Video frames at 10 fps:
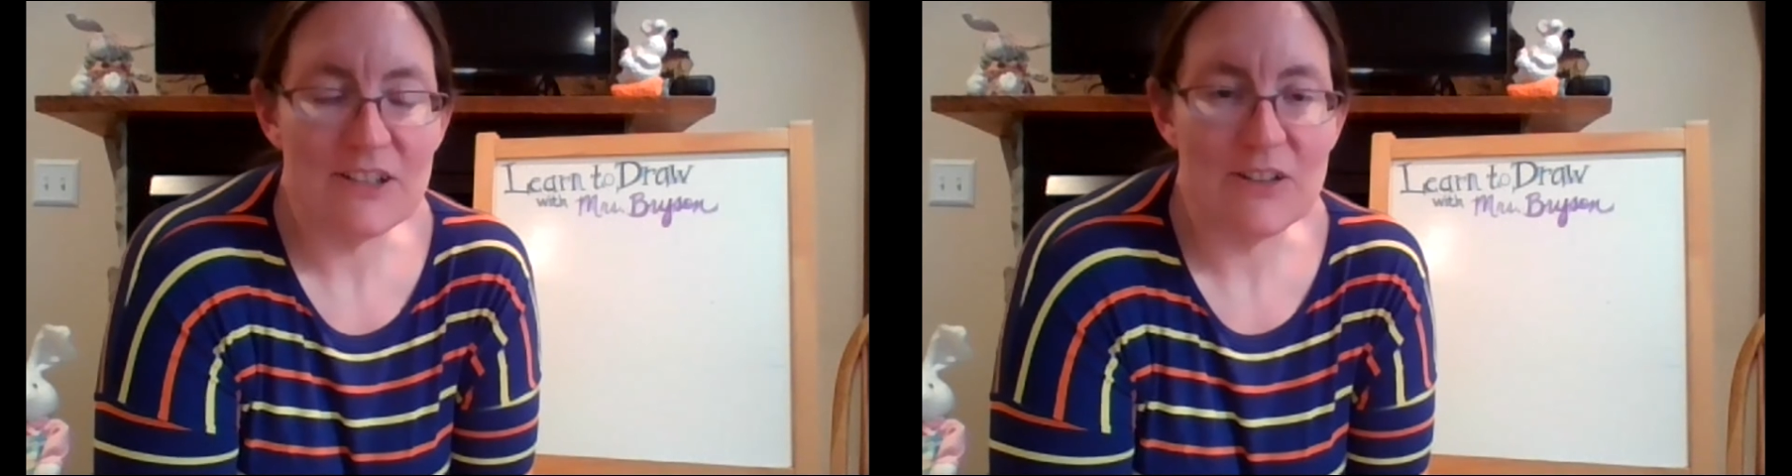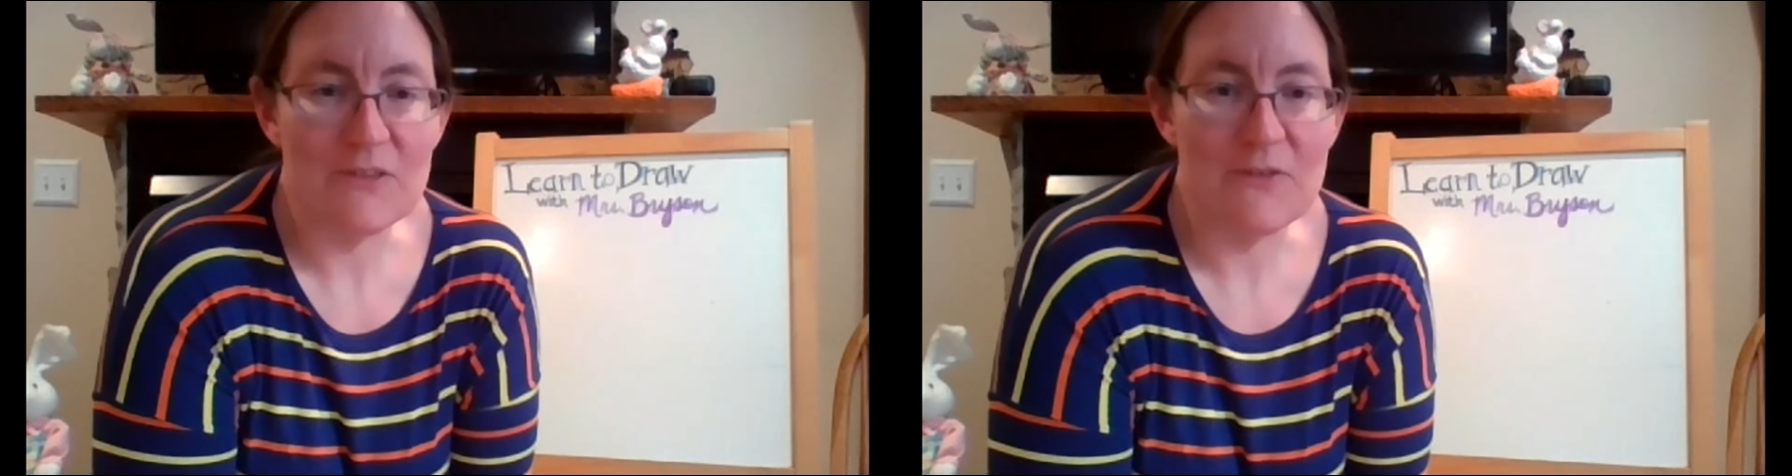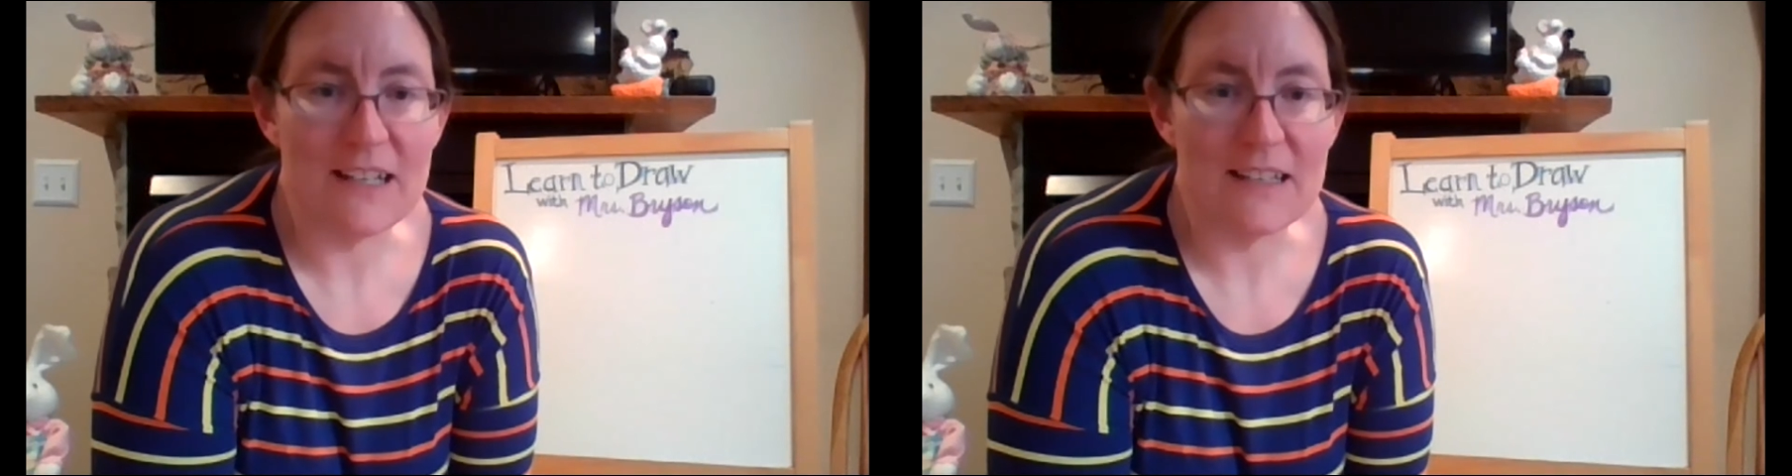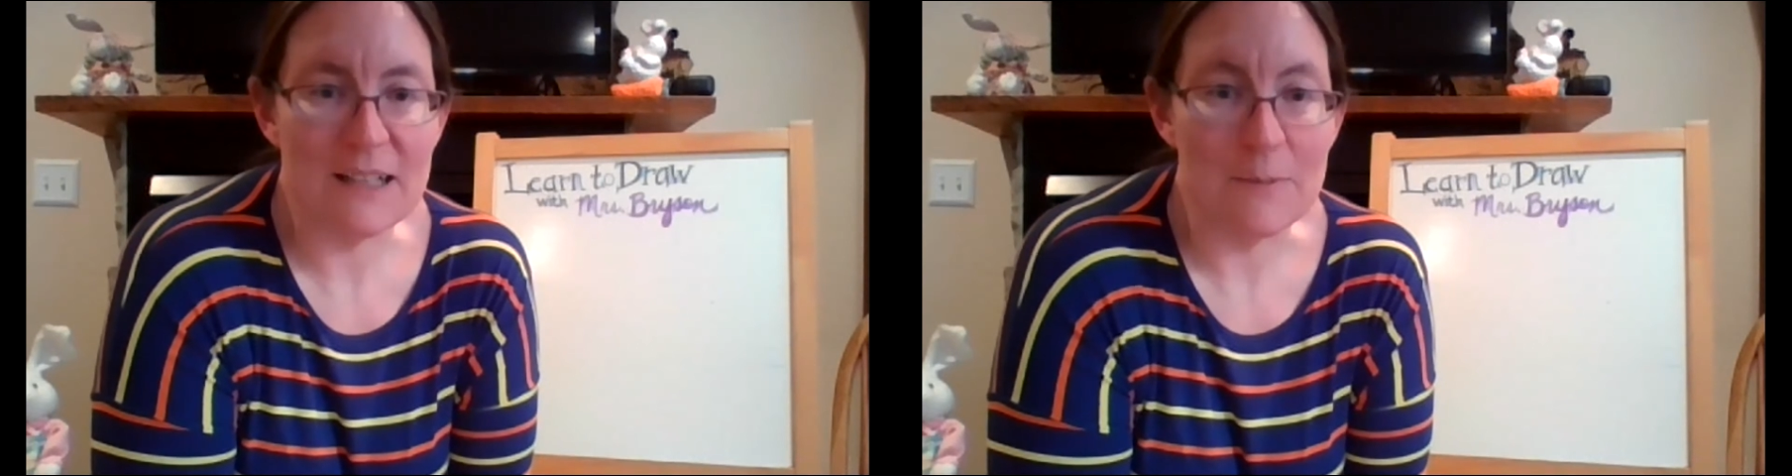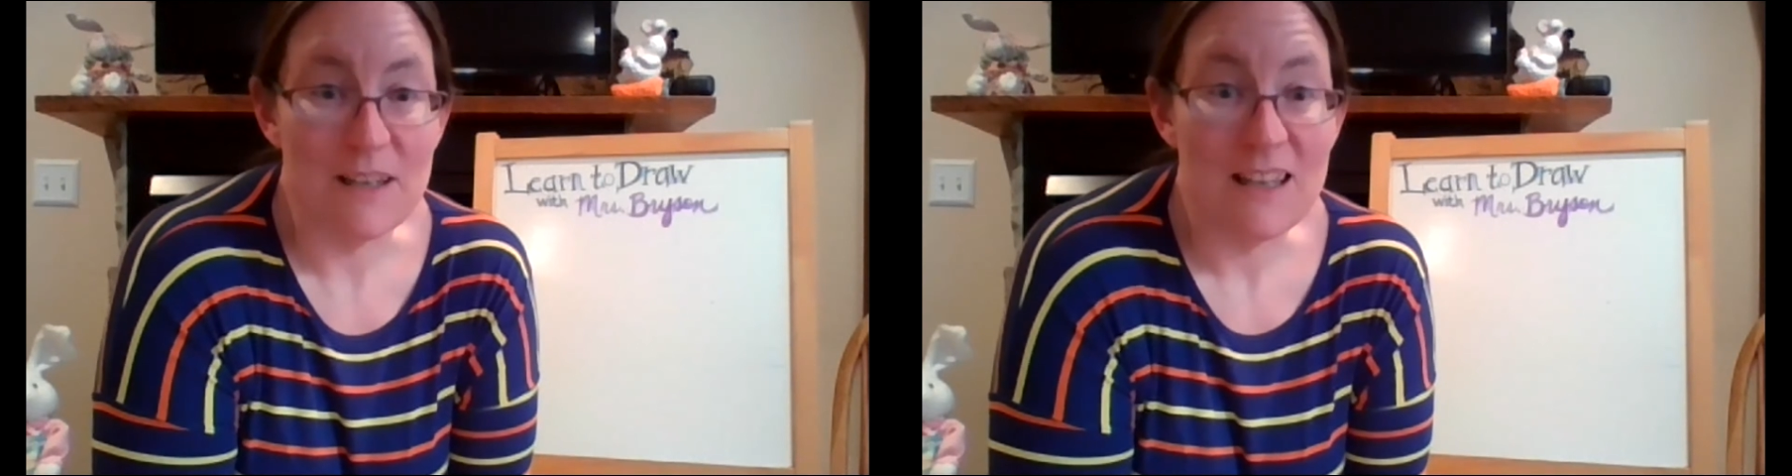you can fix
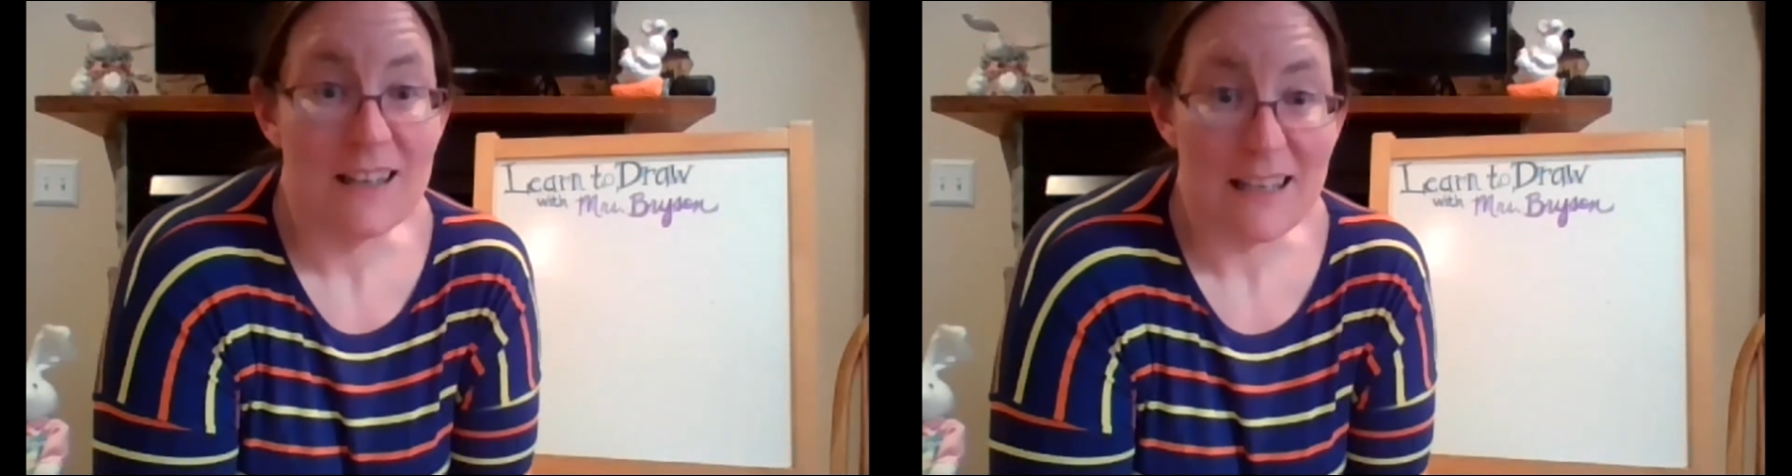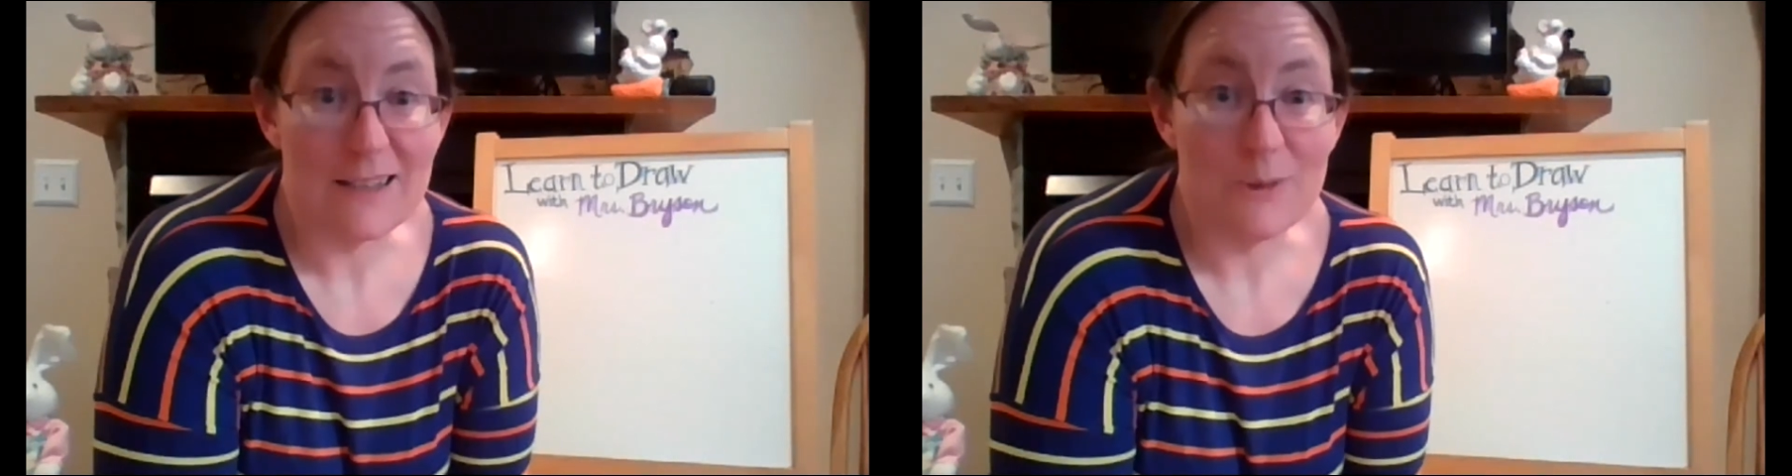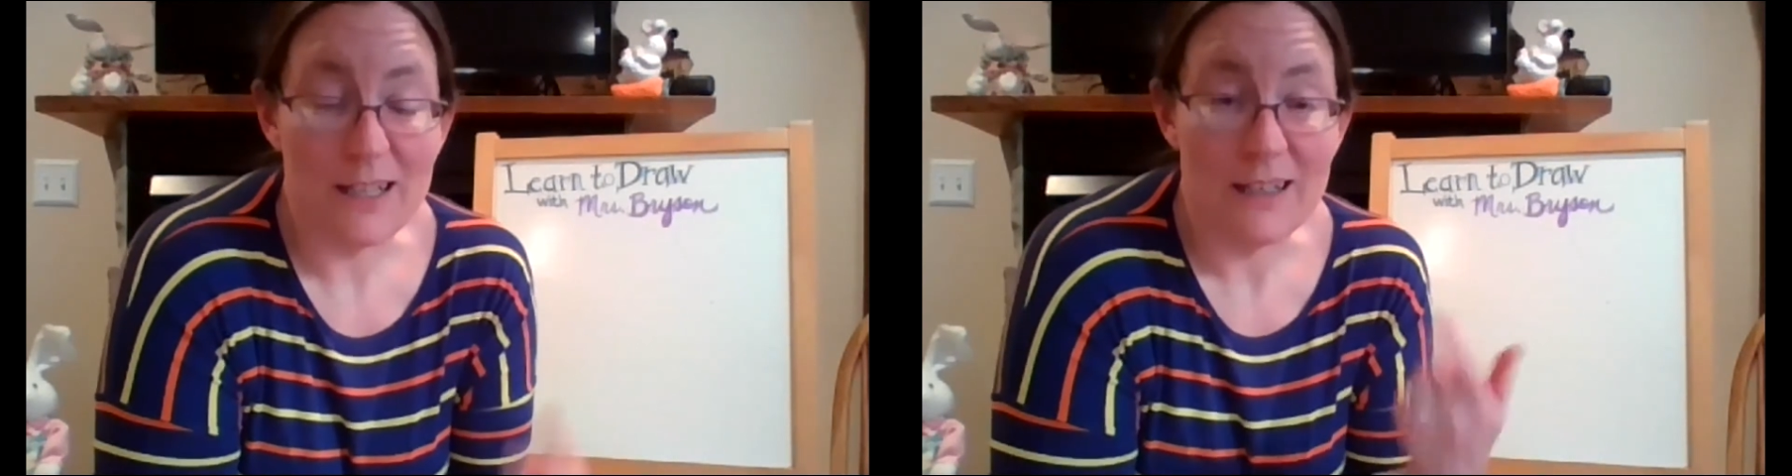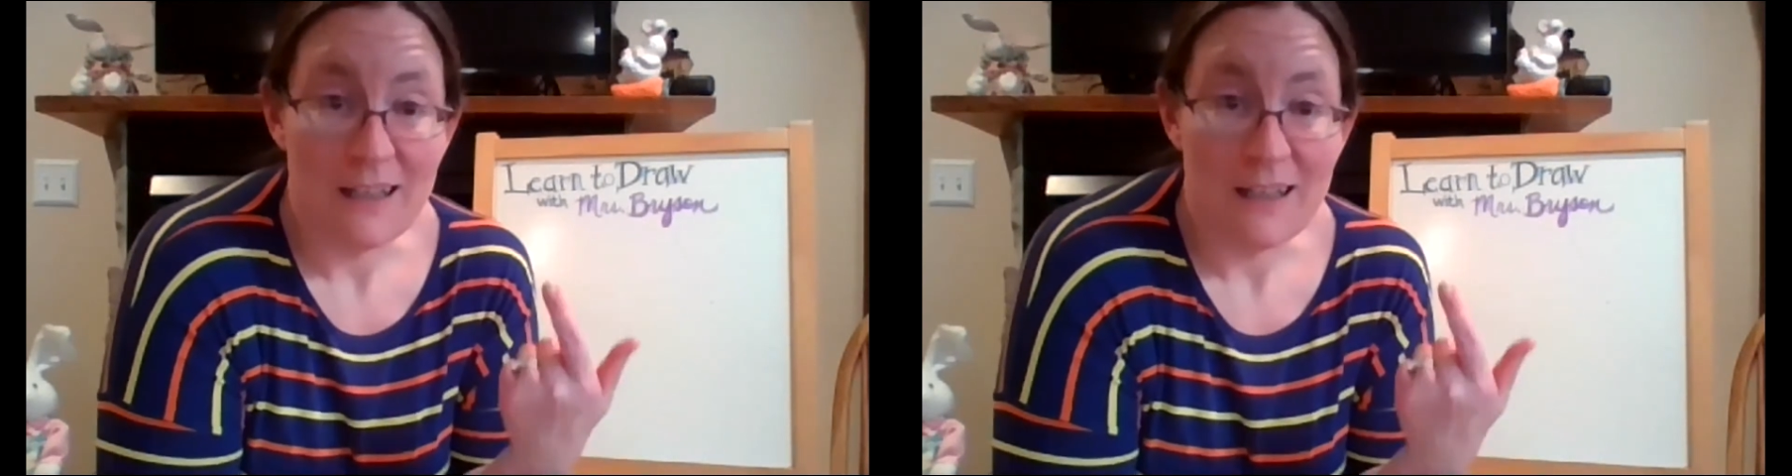them. Guess what?